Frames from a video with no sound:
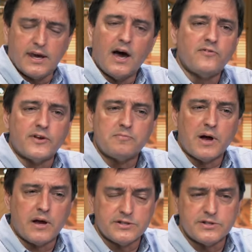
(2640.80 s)
Kelvin,
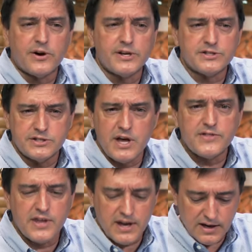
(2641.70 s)
because there is
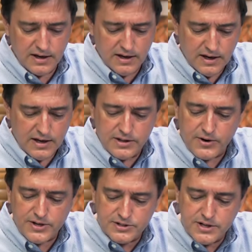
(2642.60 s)
nothing,
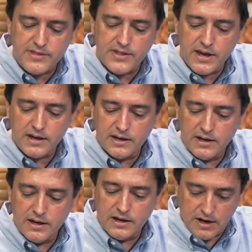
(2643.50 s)
there is nothing
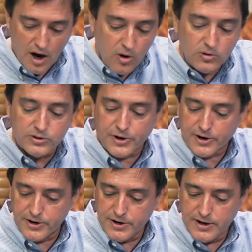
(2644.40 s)

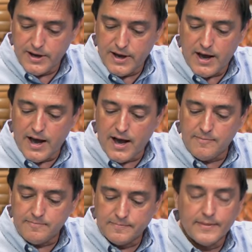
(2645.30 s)
colder
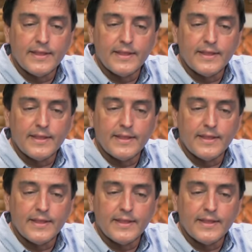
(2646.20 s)
um,